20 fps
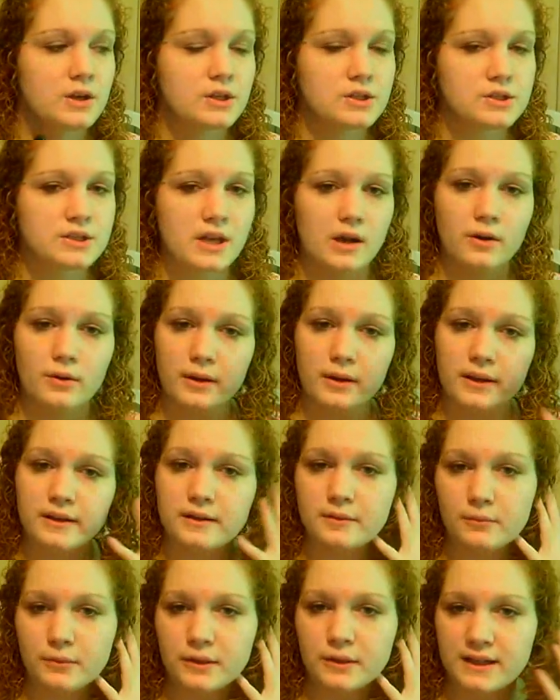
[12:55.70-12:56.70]
So
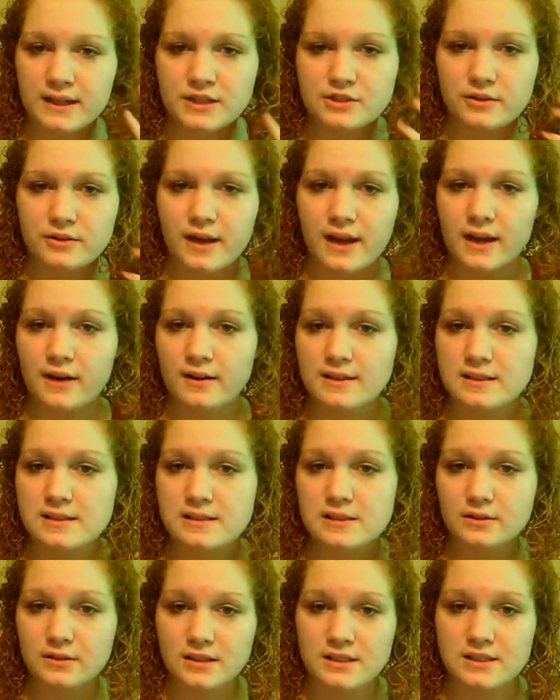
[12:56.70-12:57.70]
when it hits your hair, it's
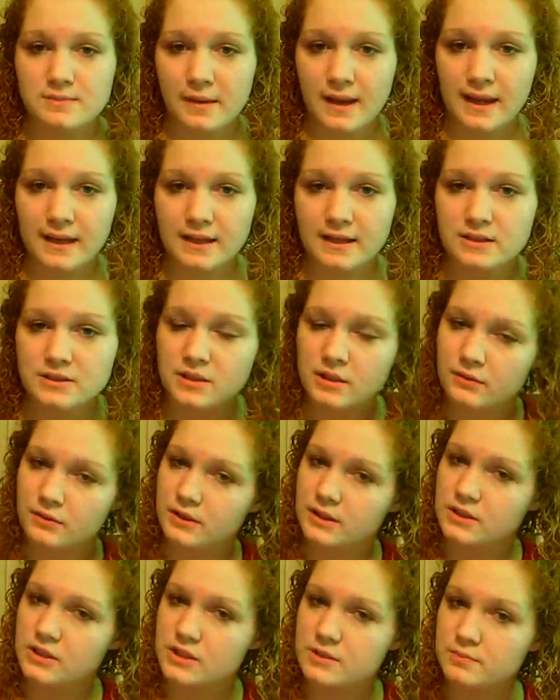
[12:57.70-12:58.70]
still expanding, so it
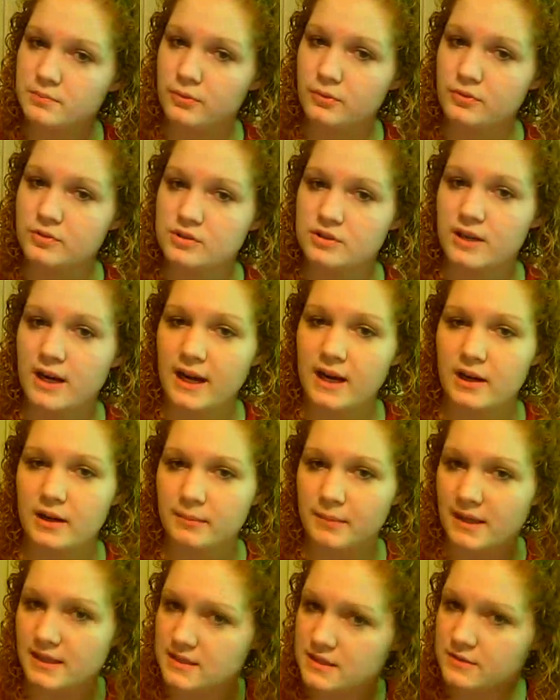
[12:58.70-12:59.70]
really just pulls your hair
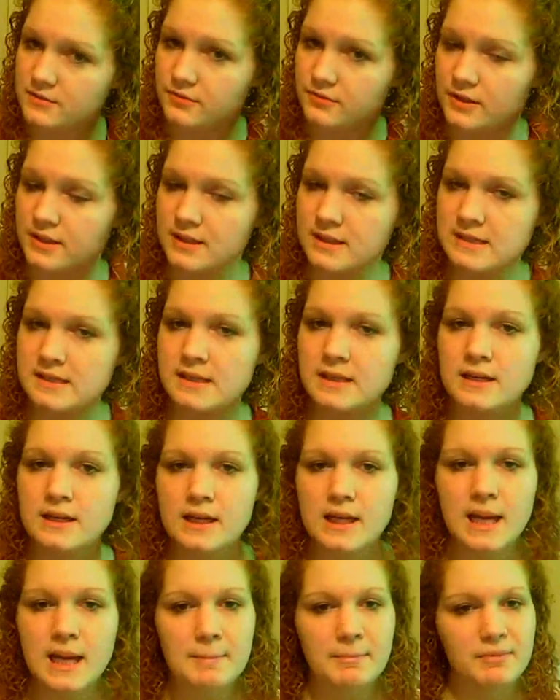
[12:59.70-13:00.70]
and makes it frizz.
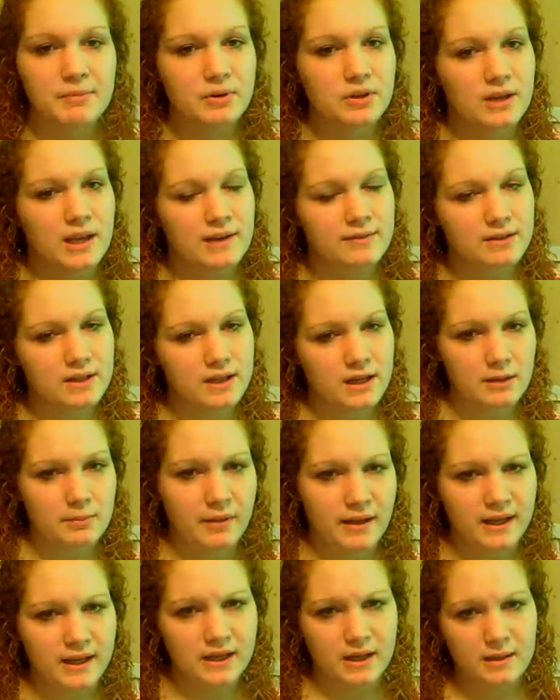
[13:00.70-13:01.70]
But when you have it up,
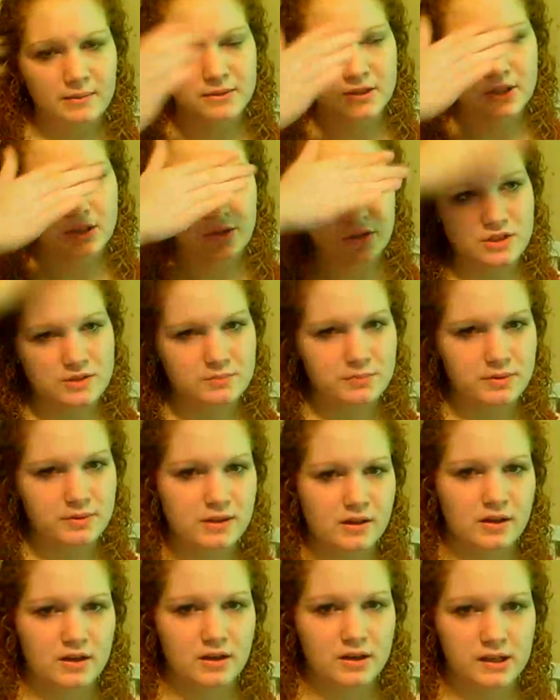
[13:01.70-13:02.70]
like an updo, you just put
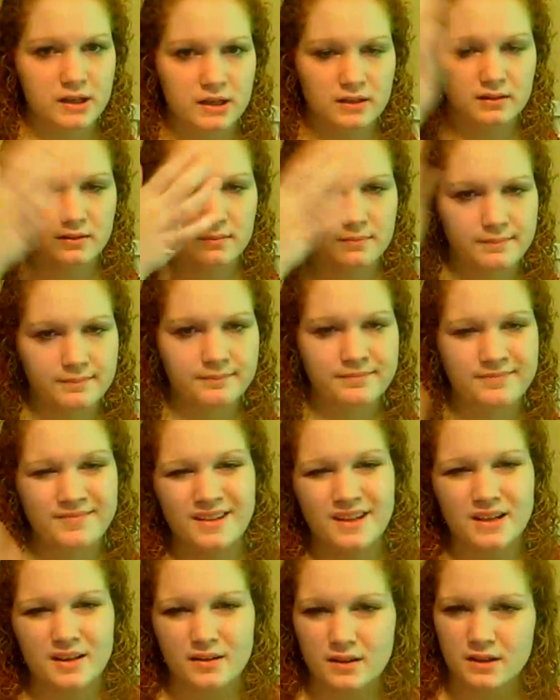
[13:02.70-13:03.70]
it on, and
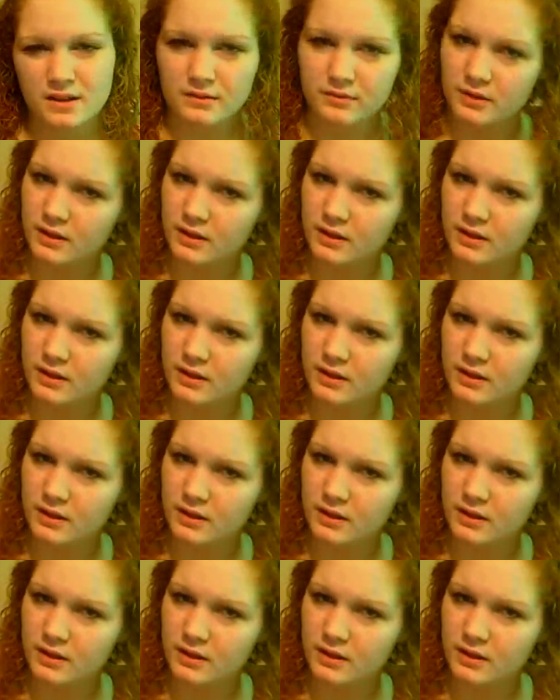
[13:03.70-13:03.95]
you know, it doesn't